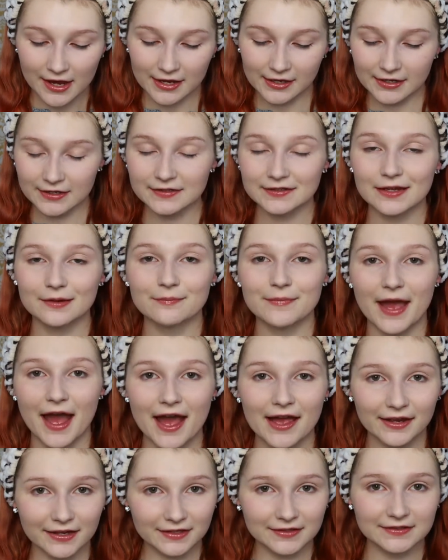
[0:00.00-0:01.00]
It is a
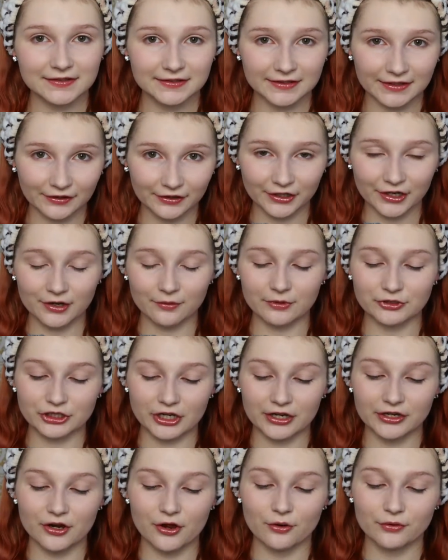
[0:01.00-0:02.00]
matte concealer, which
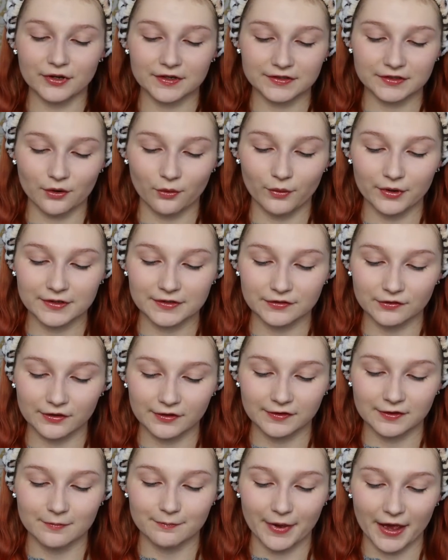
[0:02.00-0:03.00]
I know doesn't always
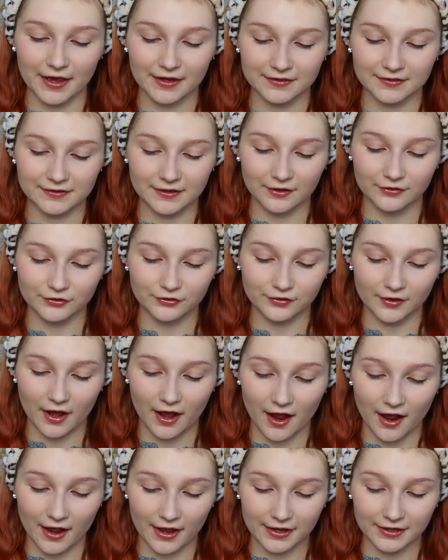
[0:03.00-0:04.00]
look the best under the
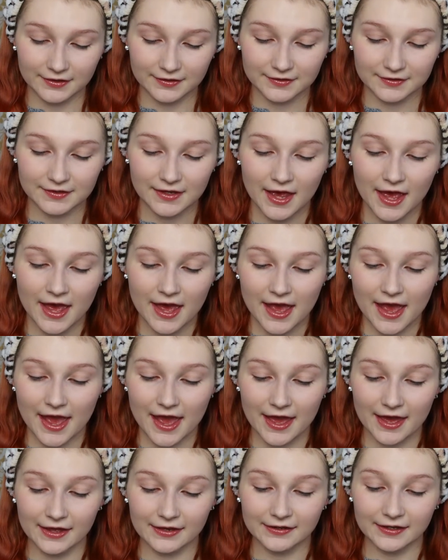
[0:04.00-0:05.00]
eyes,
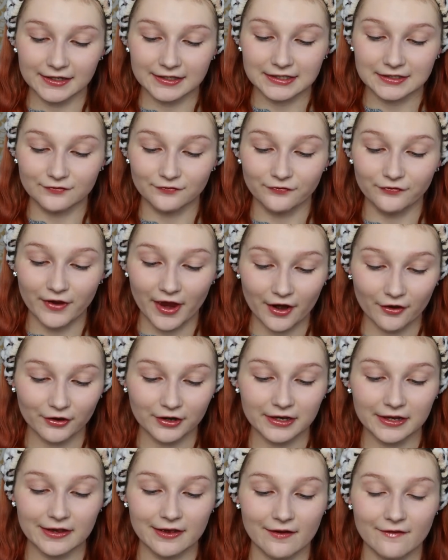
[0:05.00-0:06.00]
and it's
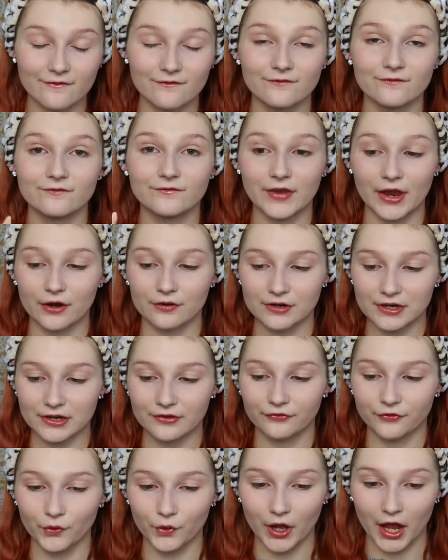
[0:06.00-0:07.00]
very, very
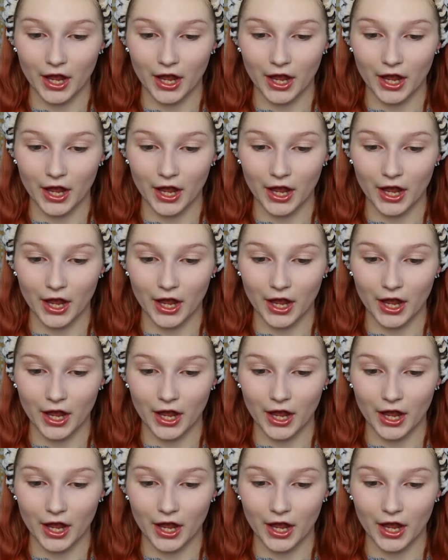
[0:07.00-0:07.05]
full